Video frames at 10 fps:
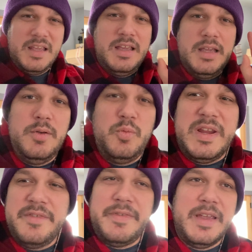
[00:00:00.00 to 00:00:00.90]
Hey,
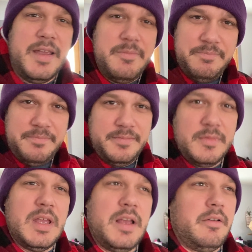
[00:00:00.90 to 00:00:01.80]
Wee fam.
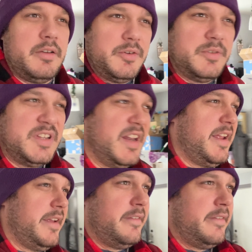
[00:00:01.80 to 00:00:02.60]
How are you today?